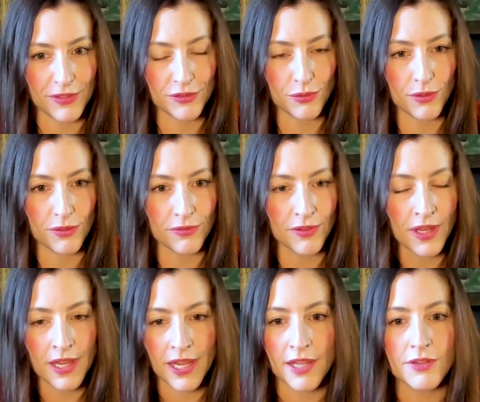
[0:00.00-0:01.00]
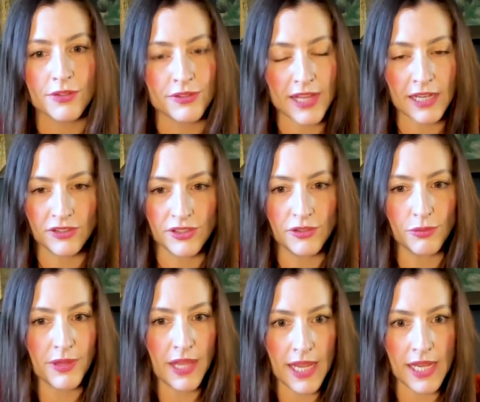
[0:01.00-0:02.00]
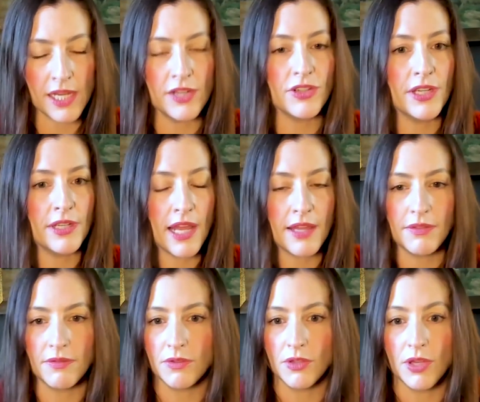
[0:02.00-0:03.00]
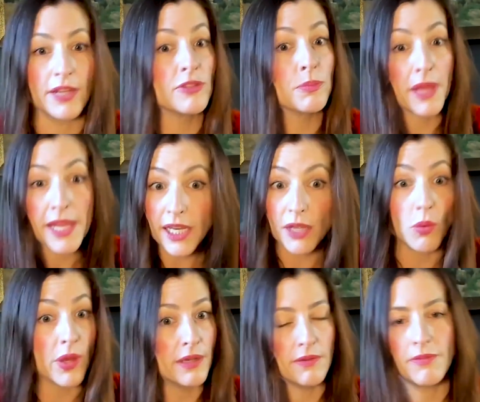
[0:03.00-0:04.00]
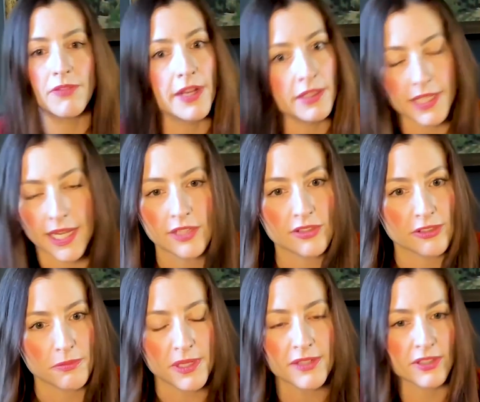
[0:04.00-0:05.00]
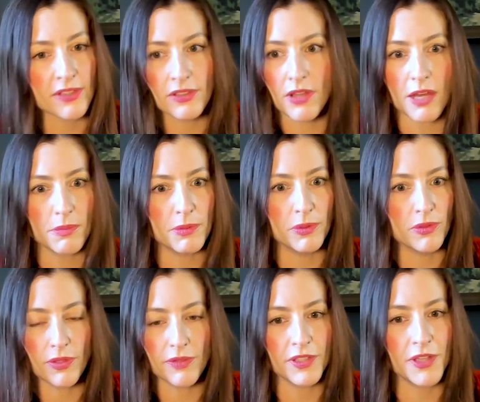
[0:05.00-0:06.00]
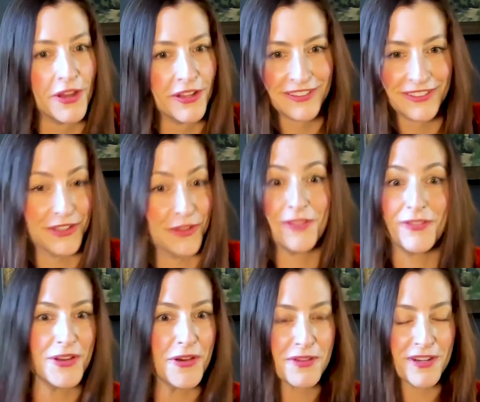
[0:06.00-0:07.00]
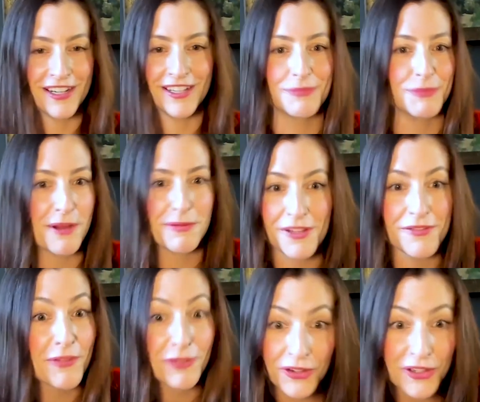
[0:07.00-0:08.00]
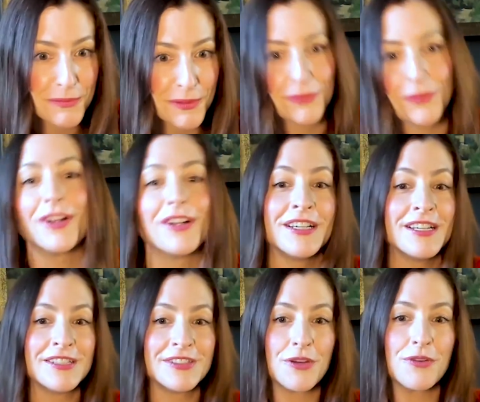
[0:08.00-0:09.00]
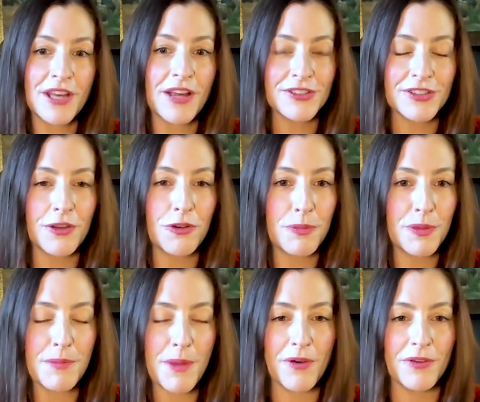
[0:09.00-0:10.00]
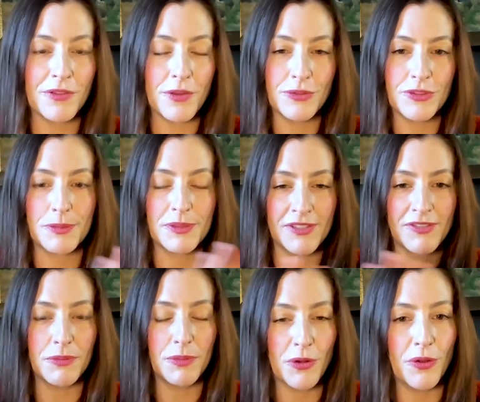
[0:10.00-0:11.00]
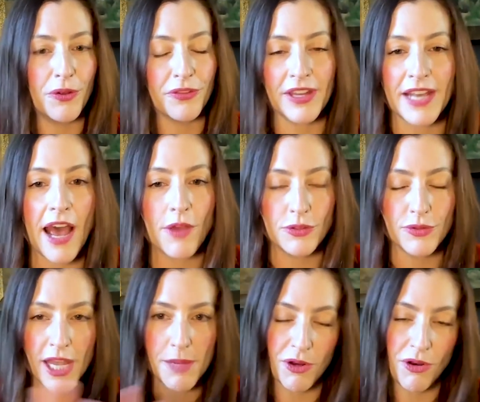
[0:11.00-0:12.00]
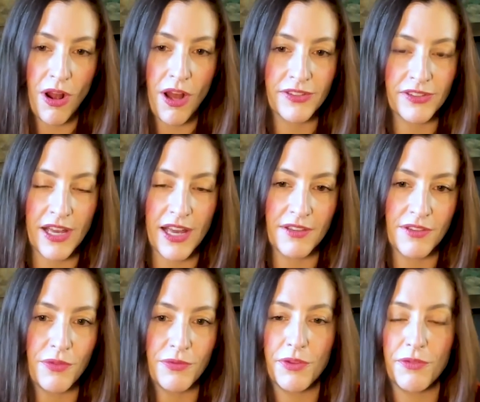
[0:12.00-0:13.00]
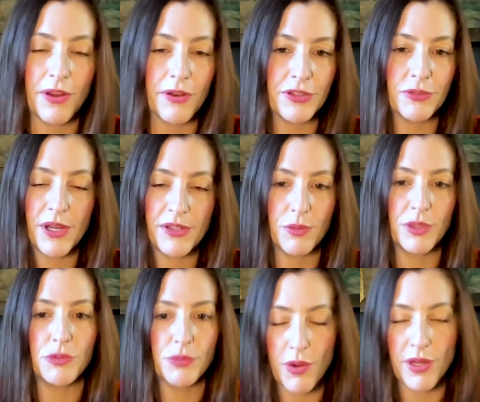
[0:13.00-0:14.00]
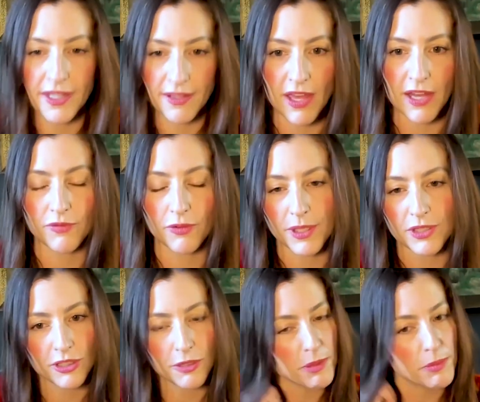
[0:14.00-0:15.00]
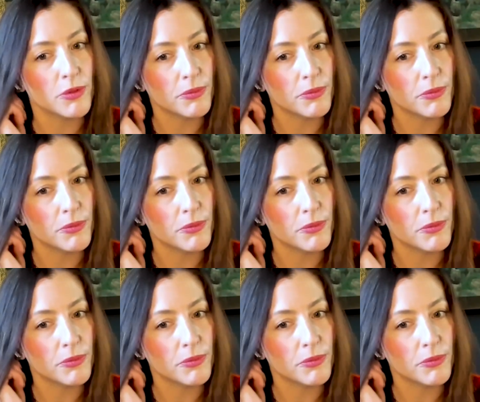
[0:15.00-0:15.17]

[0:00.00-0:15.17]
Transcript: sort of intersections with age and explaining what, frankly, ageism is, because a lot of people don't even know what it is. Perhaps they've never heard it before. So tell us a little bit about those specific murals and how you came across the various ways in which you were going to give that information to people.